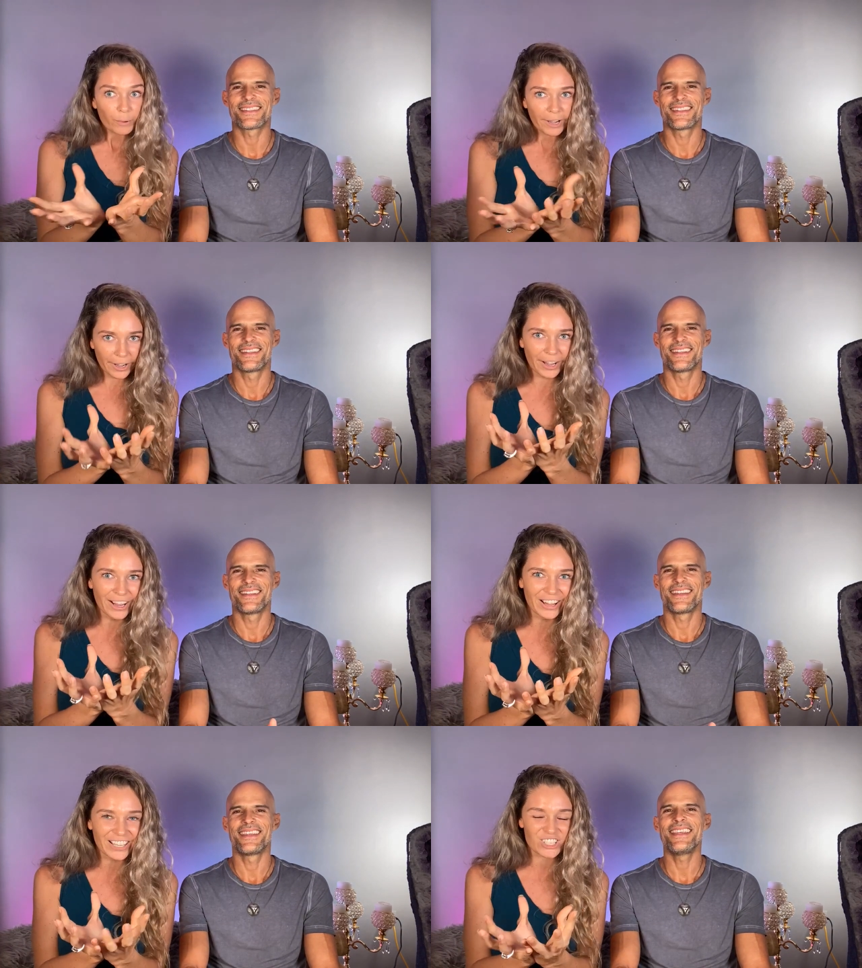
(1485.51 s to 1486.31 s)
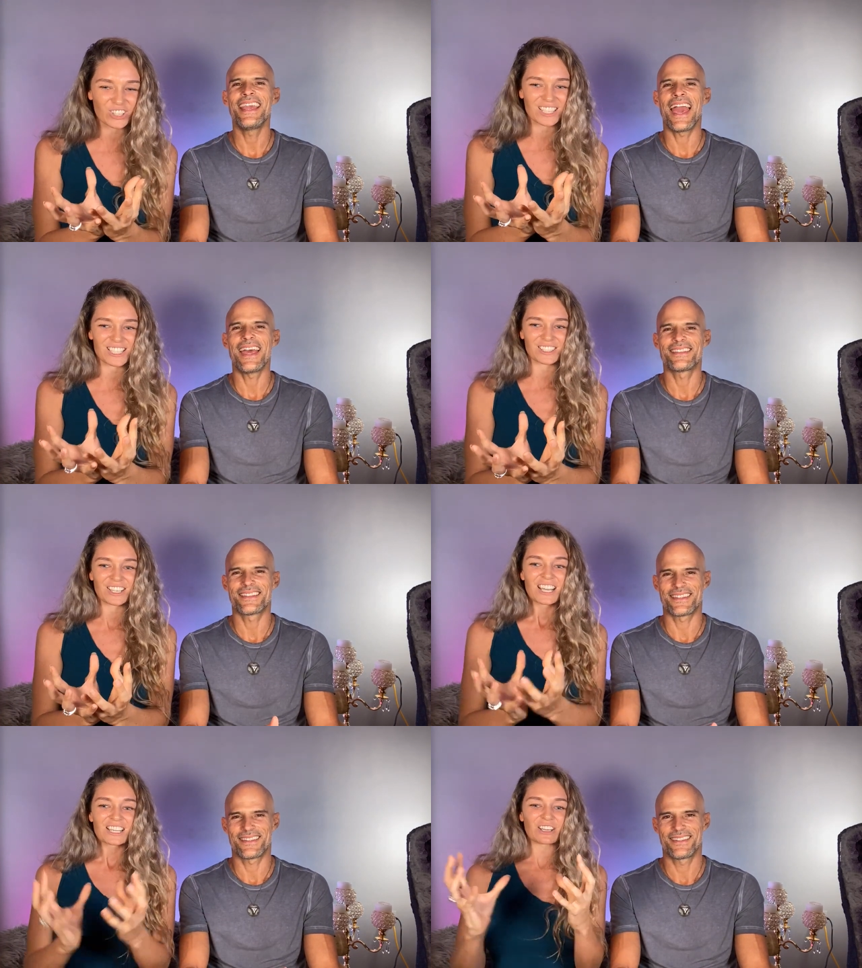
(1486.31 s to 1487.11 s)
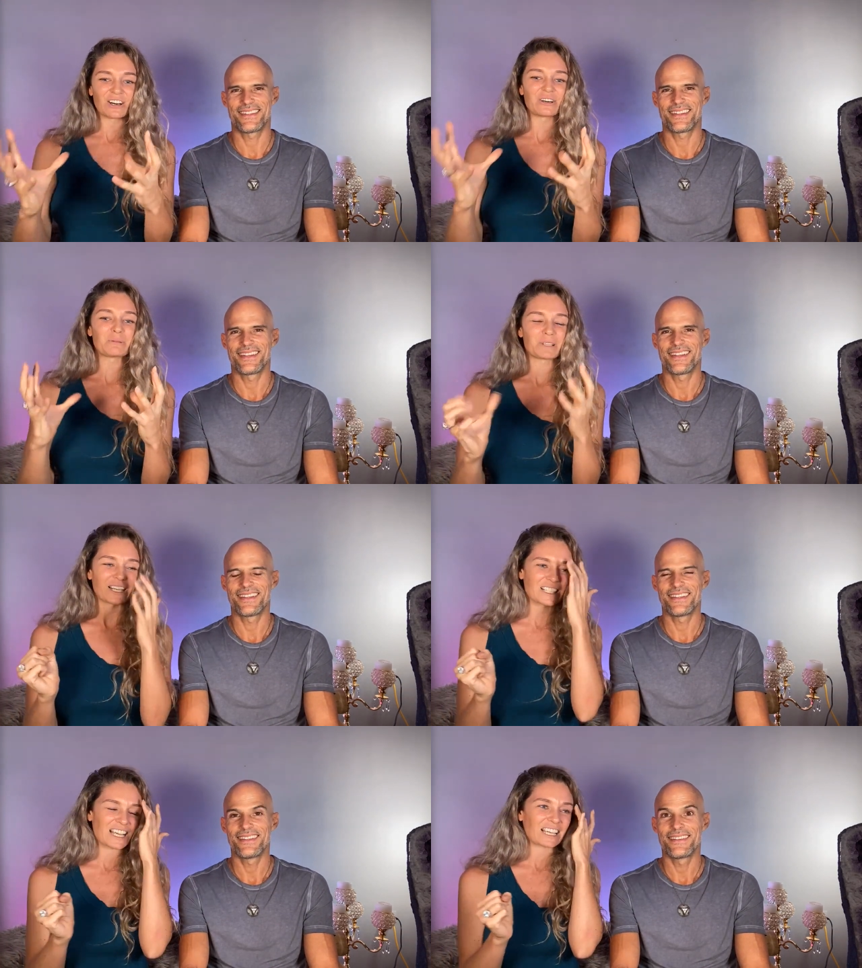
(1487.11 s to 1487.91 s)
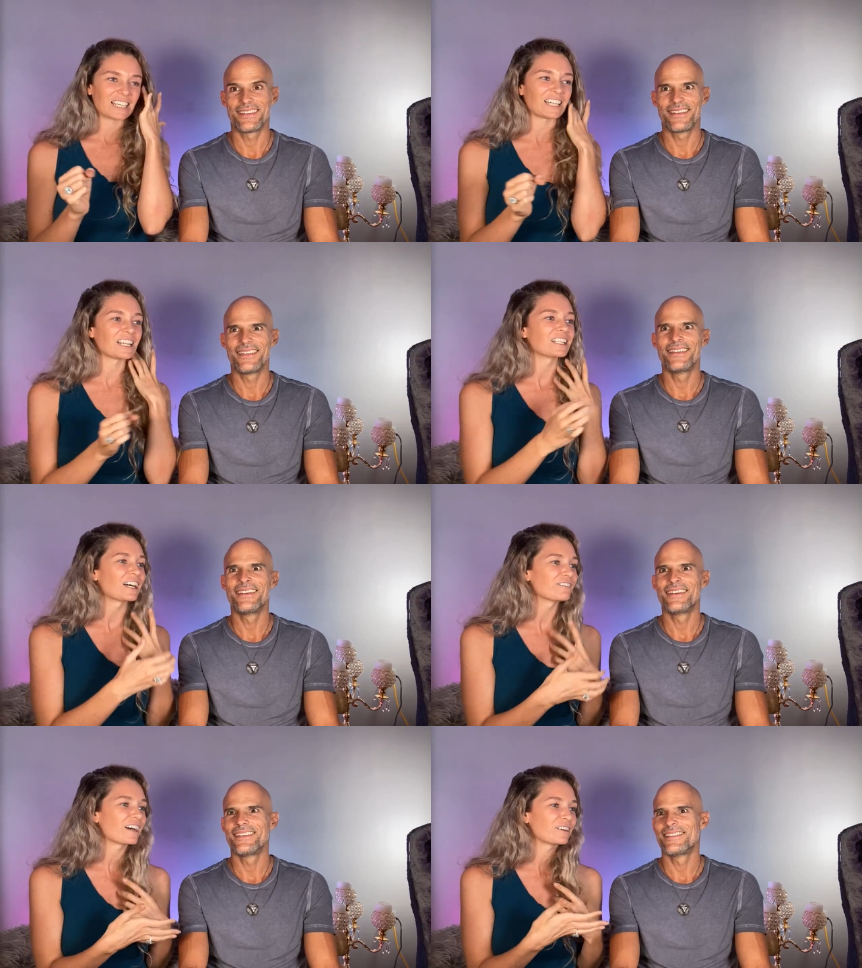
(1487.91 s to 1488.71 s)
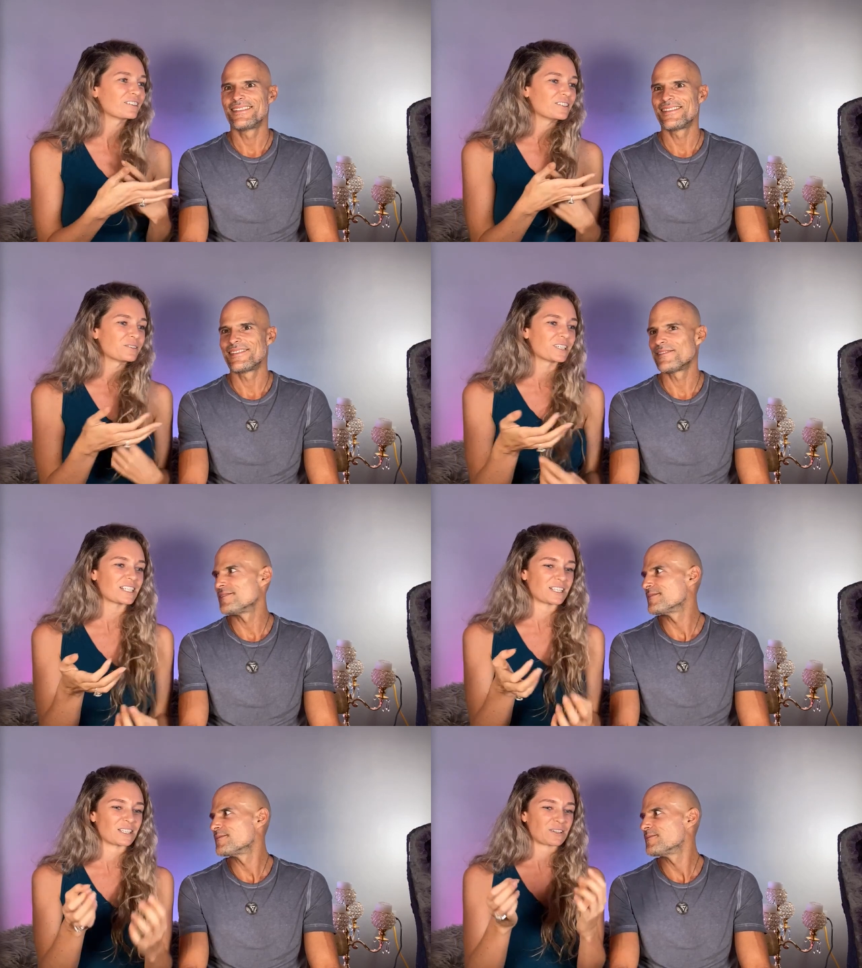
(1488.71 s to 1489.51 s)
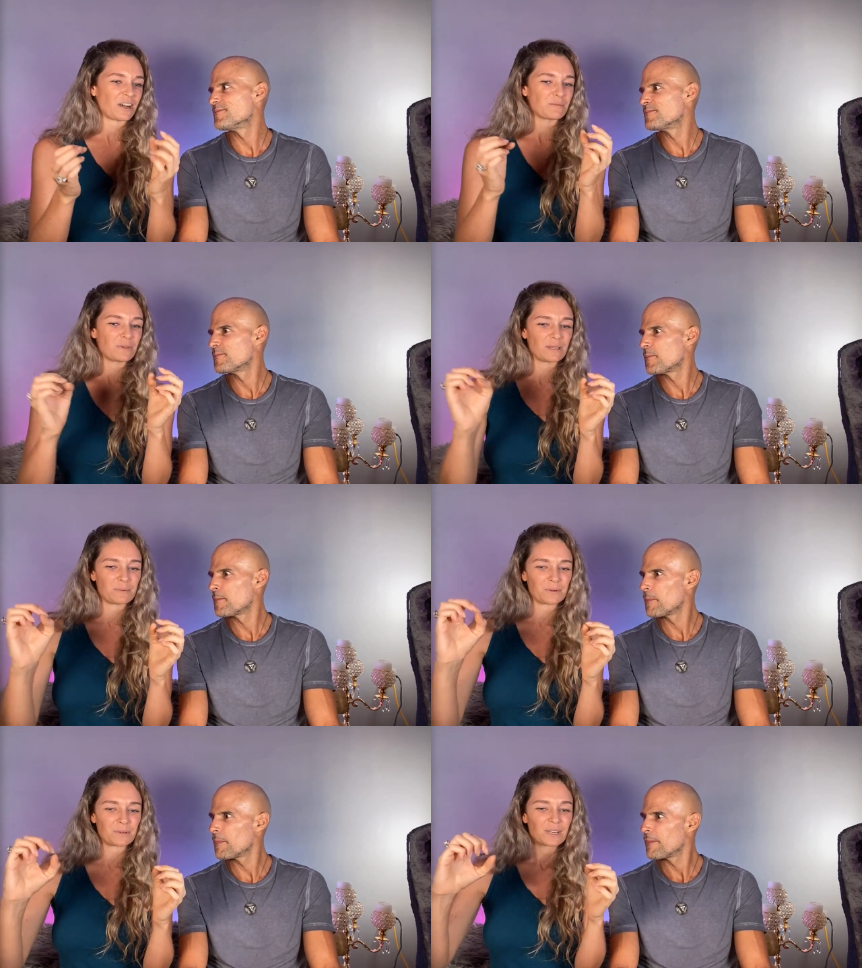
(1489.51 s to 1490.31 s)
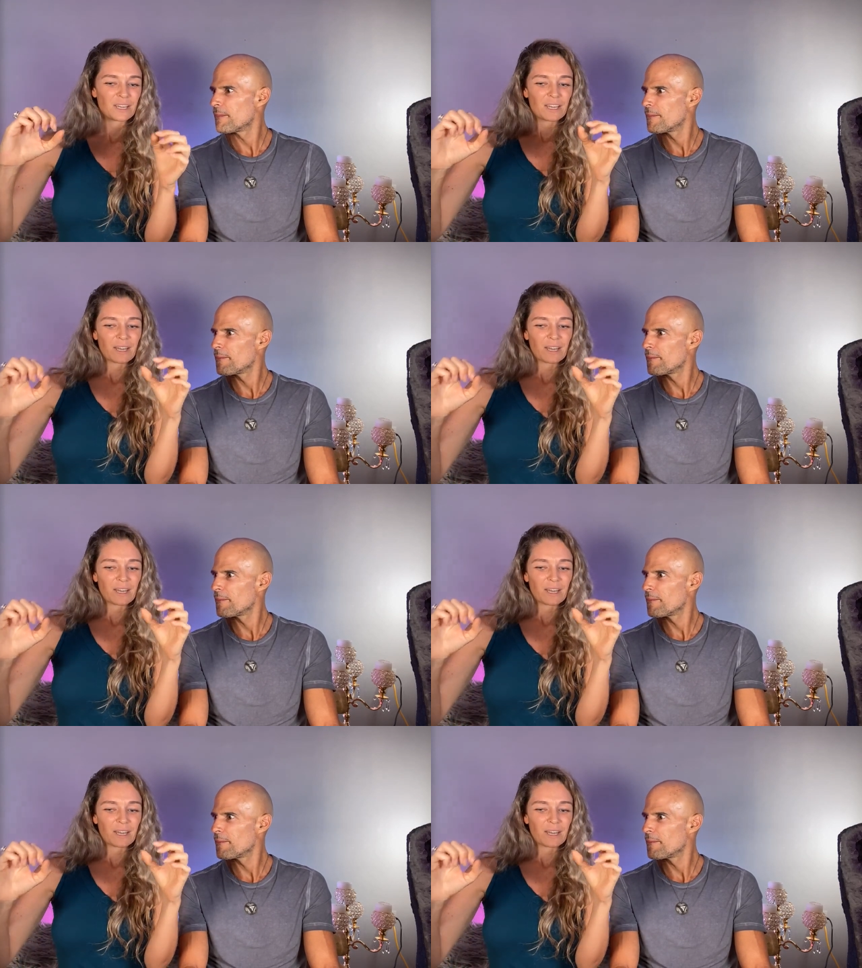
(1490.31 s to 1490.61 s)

Speaker 1: everywhere, literally. Yes. So the whole planet's anchored. And I love how you always describe people,